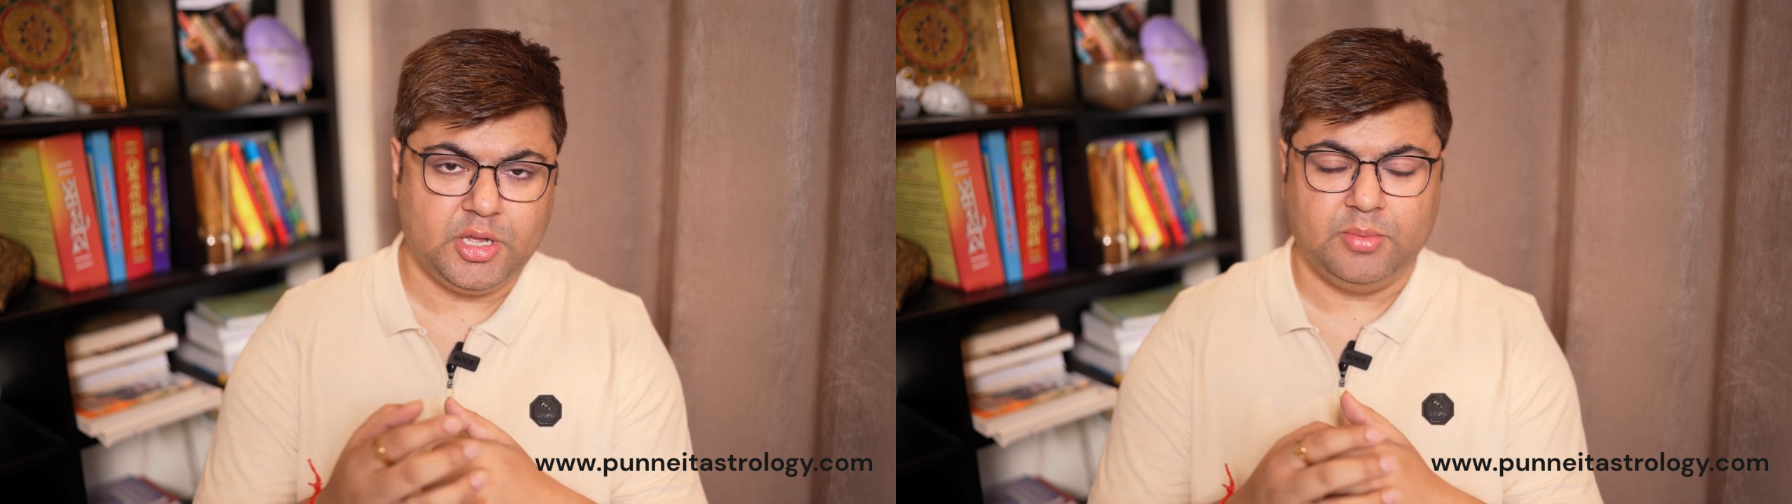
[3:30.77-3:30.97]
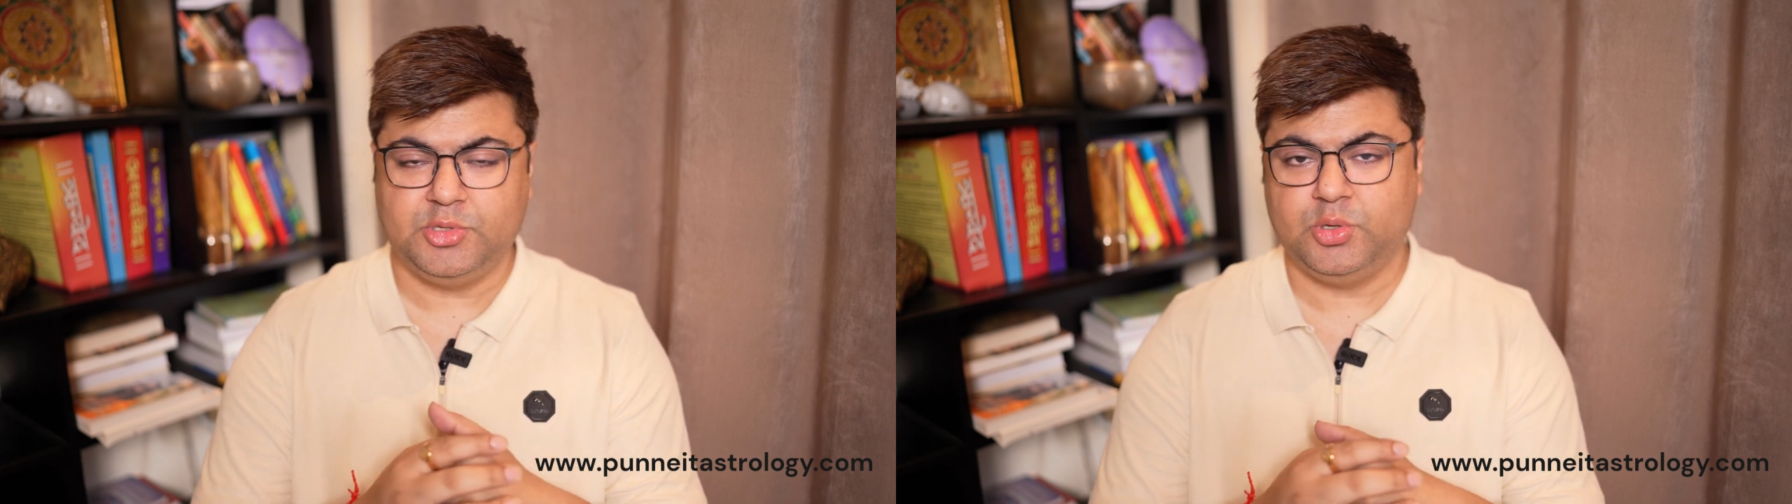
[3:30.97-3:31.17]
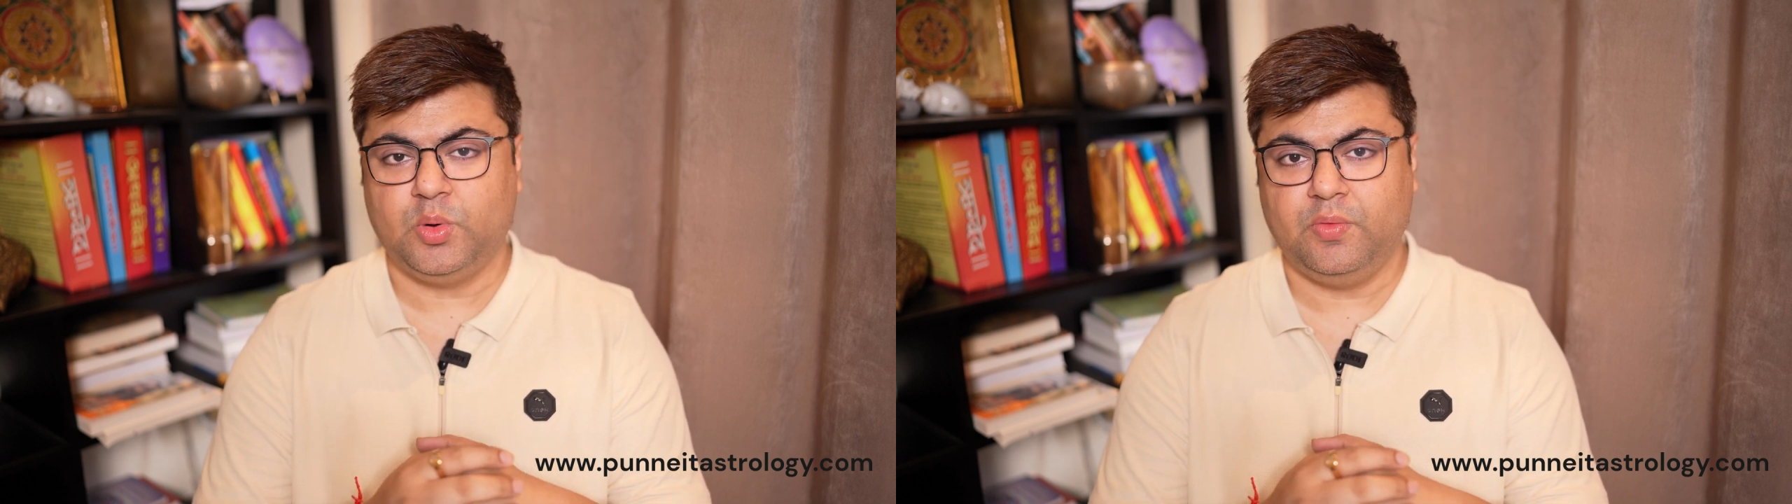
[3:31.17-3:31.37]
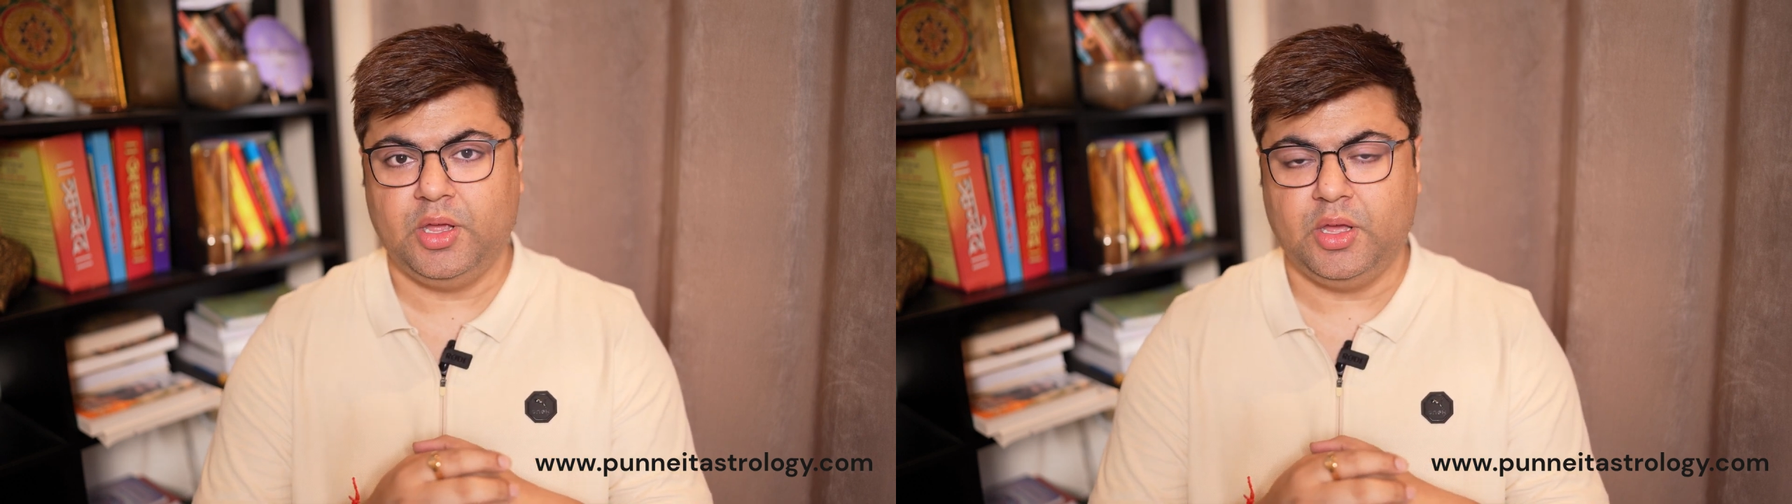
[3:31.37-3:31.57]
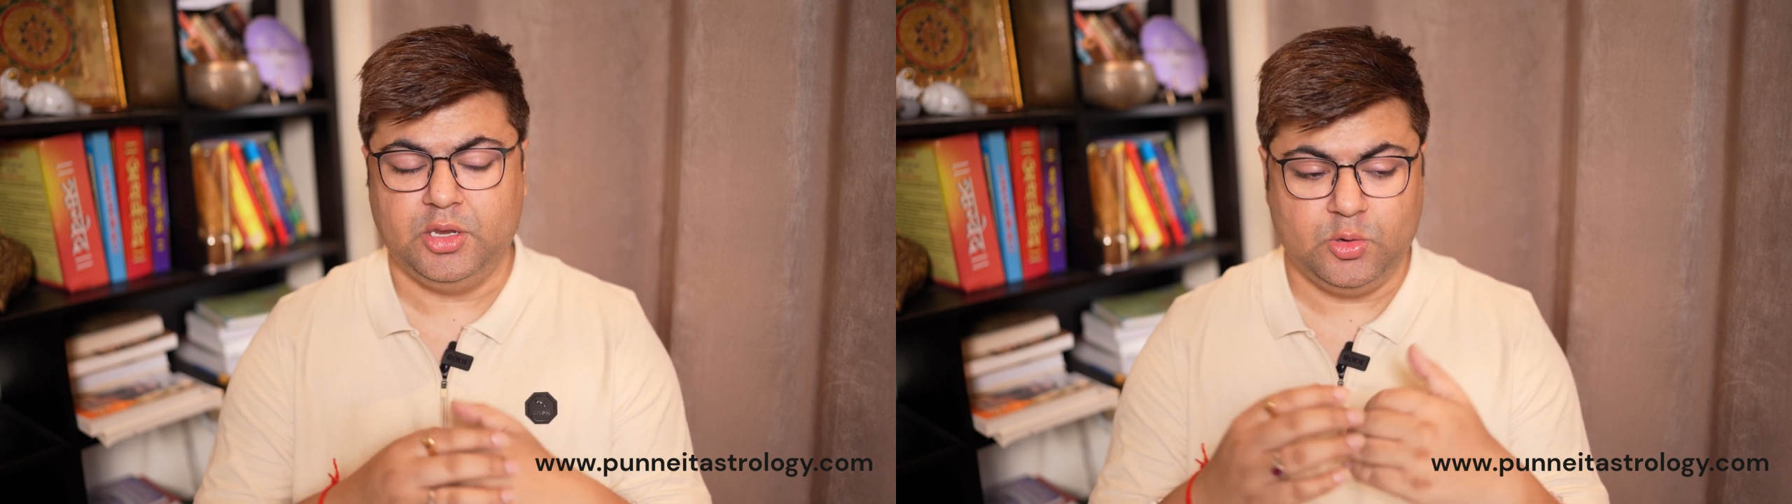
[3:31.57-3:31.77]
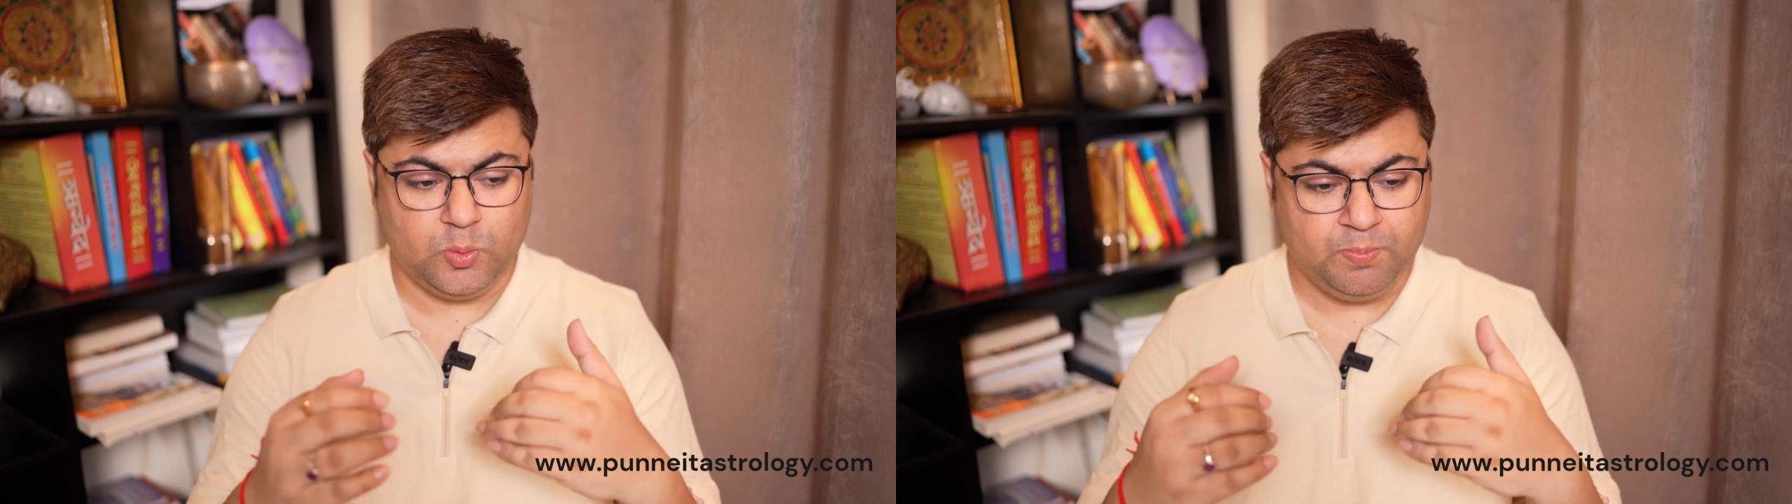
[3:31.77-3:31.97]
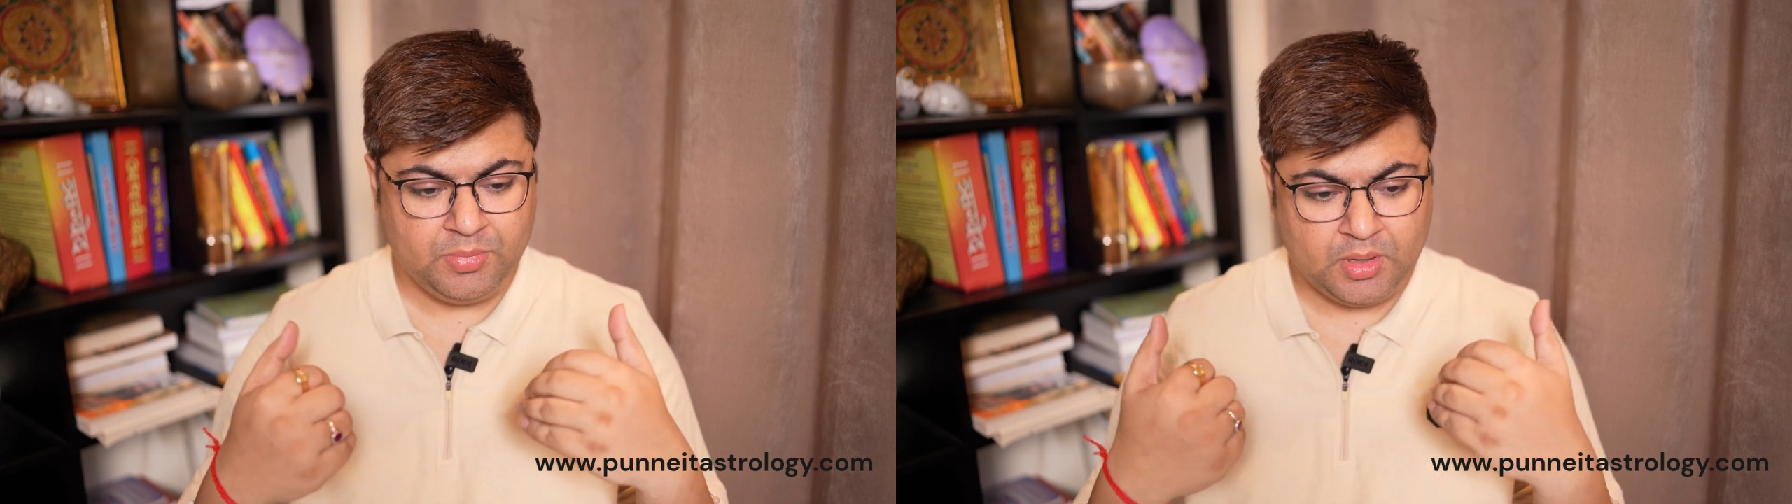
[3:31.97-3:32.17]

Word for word: comes your way, a new